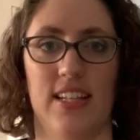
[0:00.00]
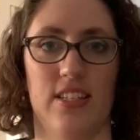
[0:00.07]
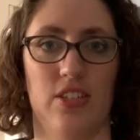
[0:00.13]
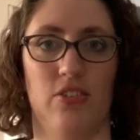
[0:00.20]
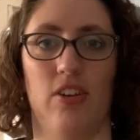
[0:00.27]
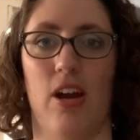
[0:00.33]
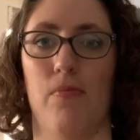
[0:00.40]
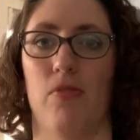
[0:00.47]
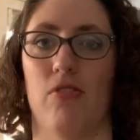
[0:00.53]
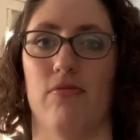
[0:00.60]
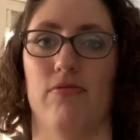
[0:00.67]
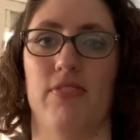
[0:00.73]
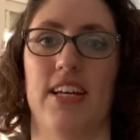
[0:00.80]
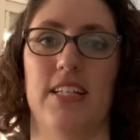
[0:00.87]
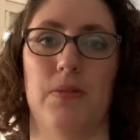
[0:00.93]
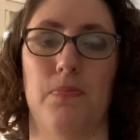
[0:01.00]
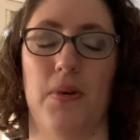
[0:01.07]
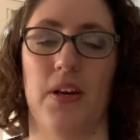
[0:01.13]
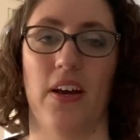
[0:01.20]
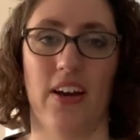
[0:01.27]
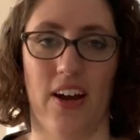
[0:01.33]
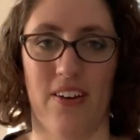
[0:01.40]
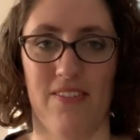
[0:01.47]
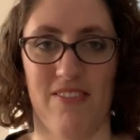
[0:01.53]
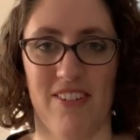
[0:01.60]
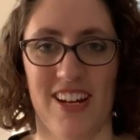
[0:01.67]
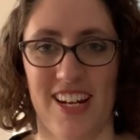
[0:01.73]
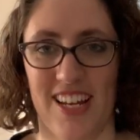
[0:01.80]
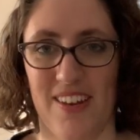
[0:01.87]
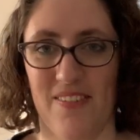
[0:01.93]
Instagram or on Facebook. I
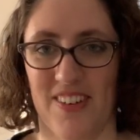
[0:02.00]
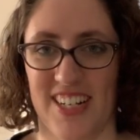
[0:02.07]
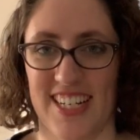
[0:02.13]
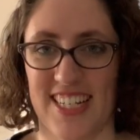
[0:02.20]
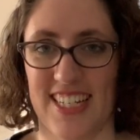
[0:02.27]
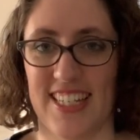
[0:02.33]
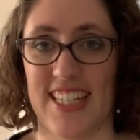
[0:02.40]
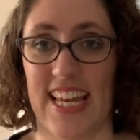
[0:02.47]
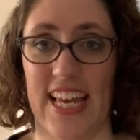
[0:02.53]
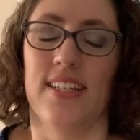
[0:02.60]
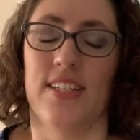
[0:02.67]
really want to see.